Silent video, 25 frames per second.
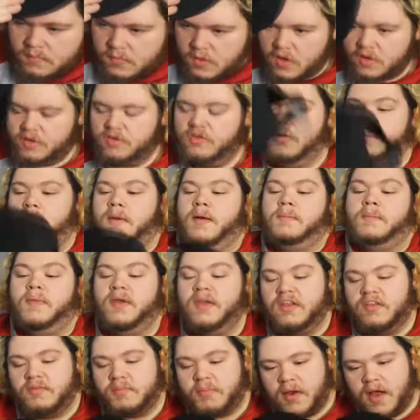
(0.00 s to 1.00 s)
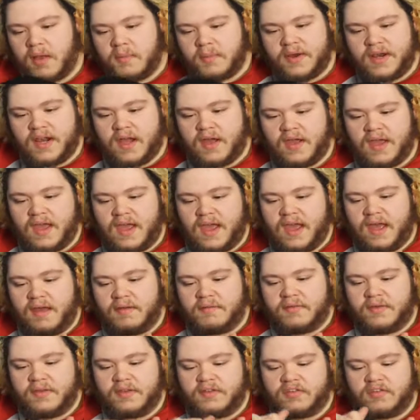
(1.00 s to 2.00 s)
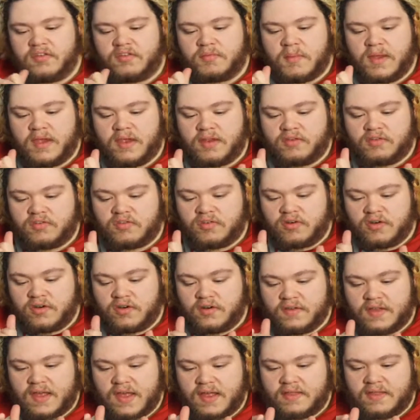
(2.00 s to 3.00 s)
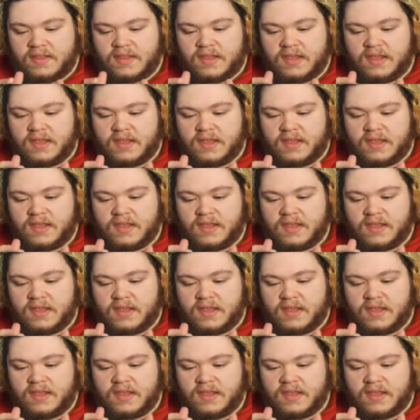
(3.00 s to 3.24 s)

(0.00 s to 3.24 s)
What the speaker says: So my biggest problem right now I have is just making sure that